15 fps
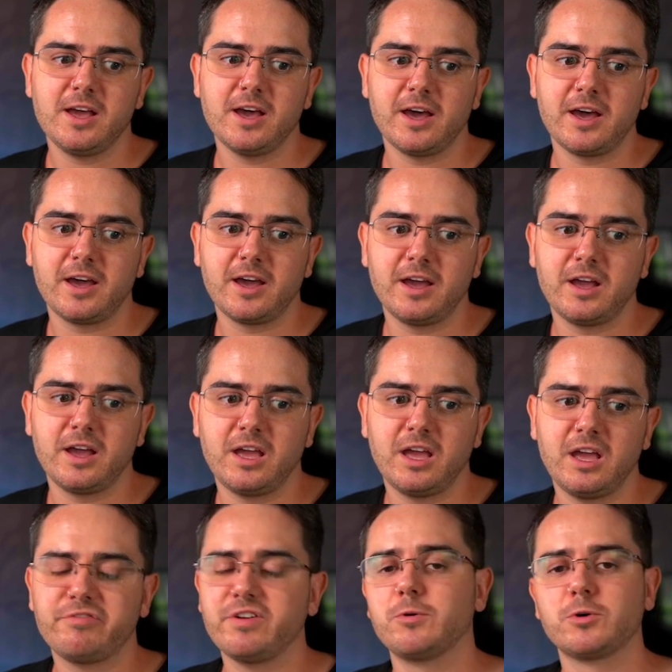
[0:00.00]
uh,
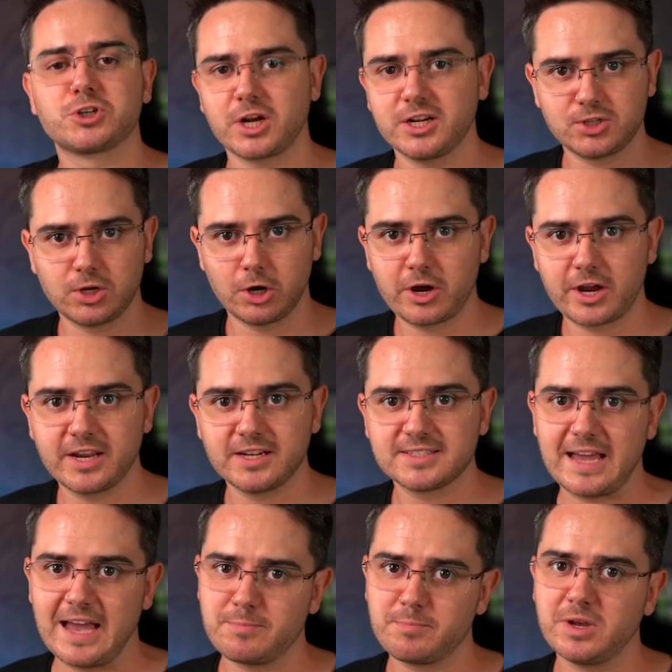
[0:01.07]
if anyone tried to log
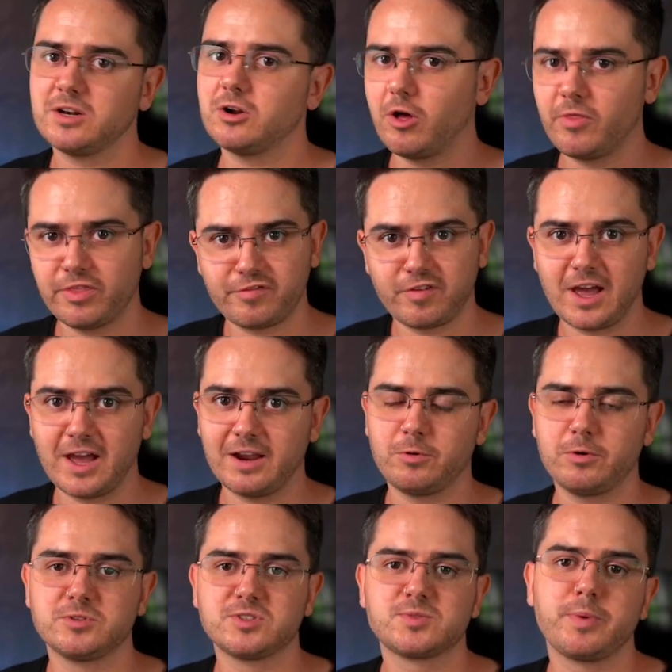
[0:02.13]
into admin on the fly,
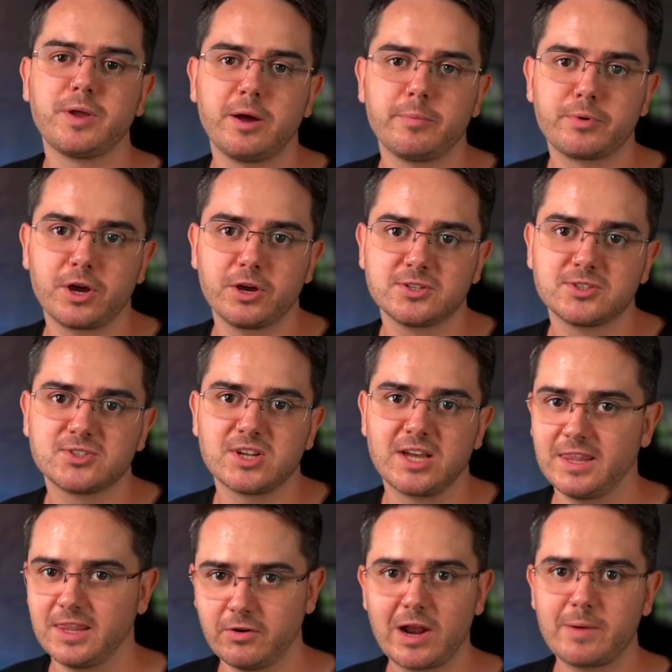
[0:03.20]
we would spin up Ghost
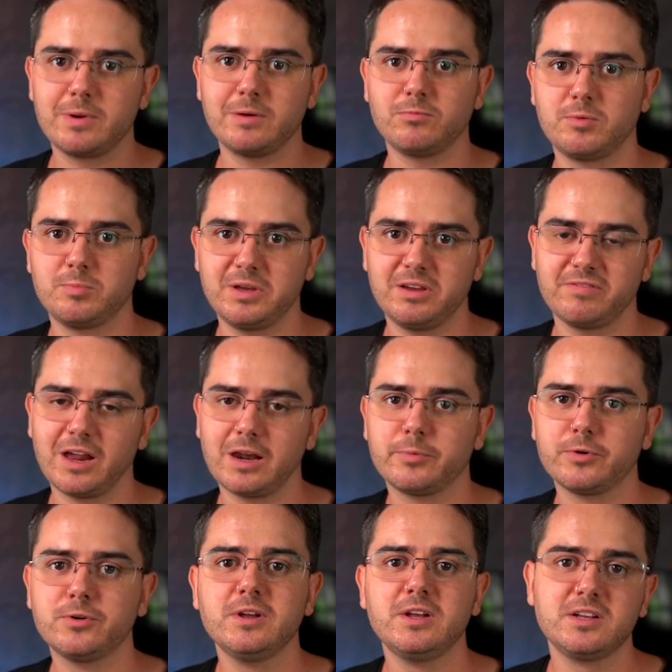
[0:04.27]
and their admin would be
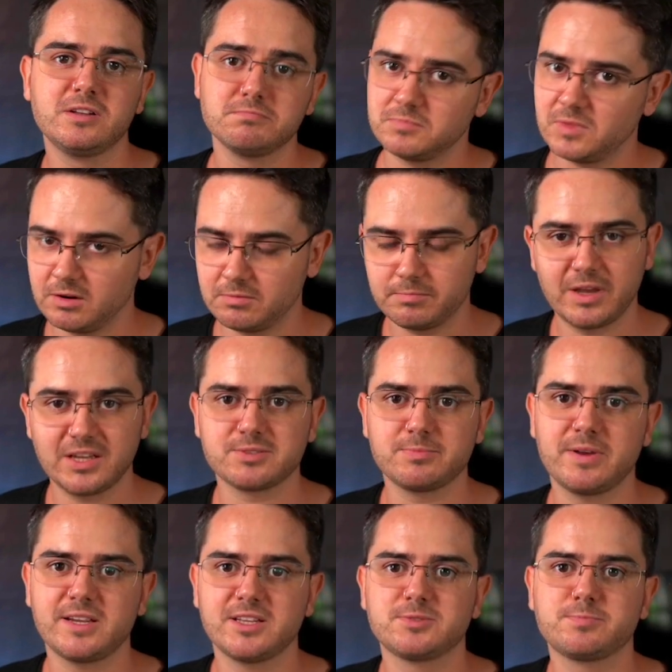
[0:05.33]
available. They'd make some
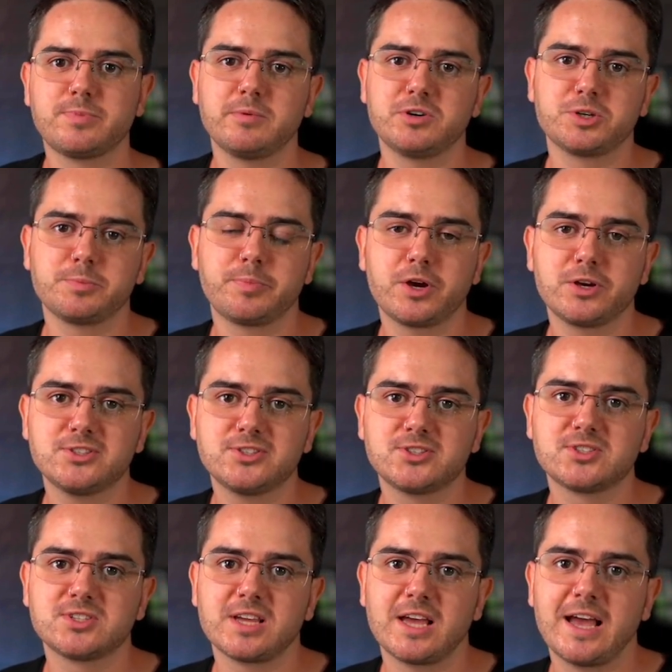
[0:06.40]
edits, publish a
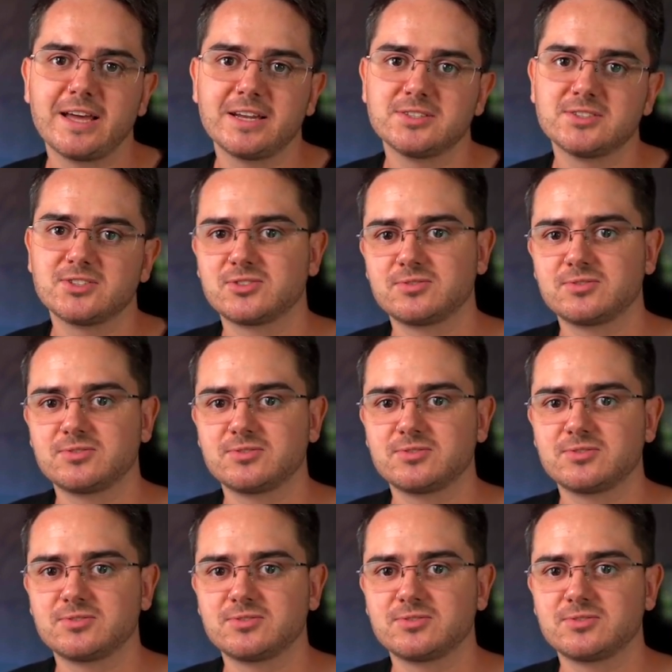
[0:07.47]
post, and